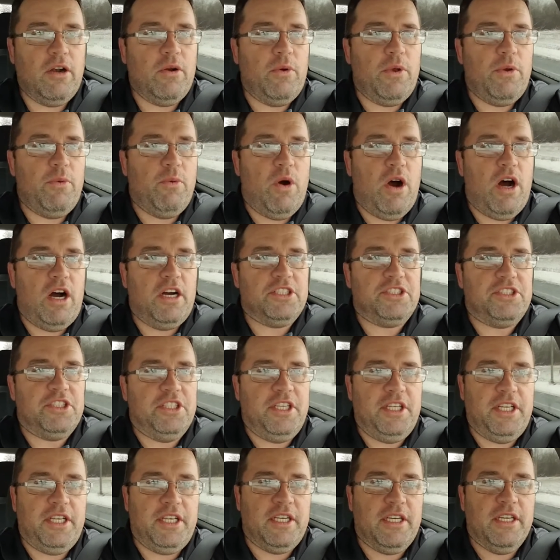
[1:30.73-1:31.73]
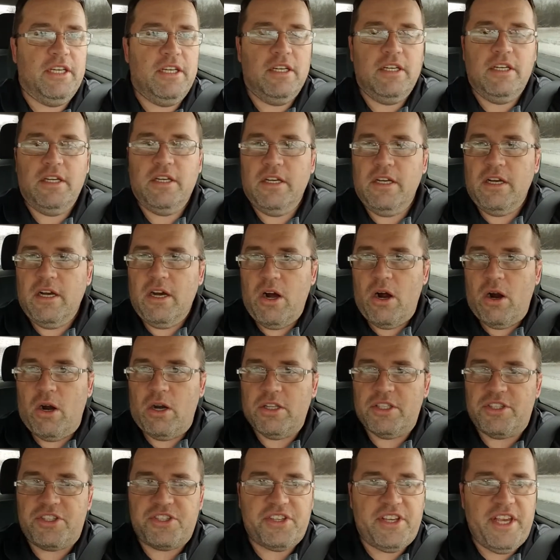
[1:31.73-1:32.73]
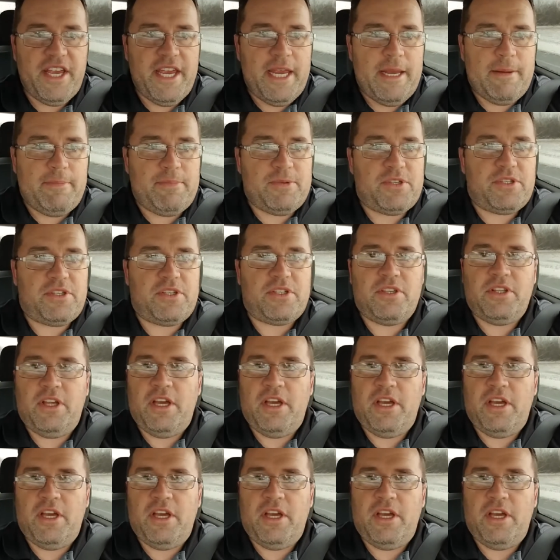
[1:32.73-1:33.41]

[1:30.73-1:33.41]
Are we washing hardscapes